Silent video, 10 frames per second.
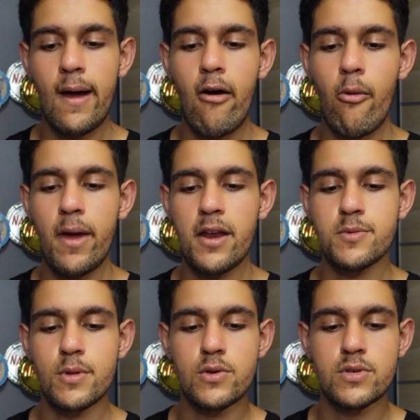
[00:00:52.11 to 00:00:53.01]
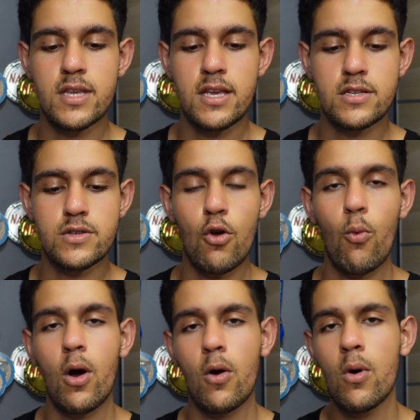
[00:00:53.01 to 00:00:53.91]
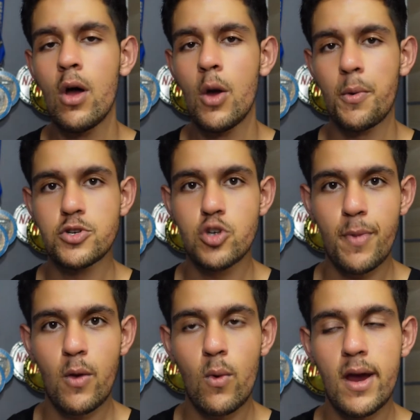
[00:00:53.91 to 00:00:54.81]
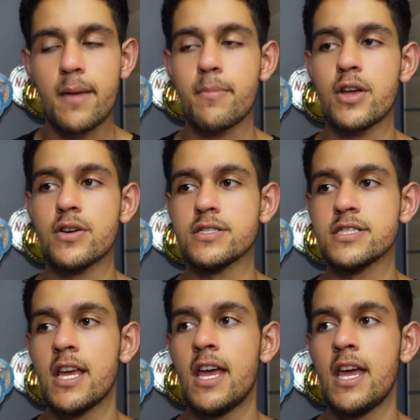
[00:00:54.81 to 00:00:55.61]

how I manage my loose skin so well when dropping weight, because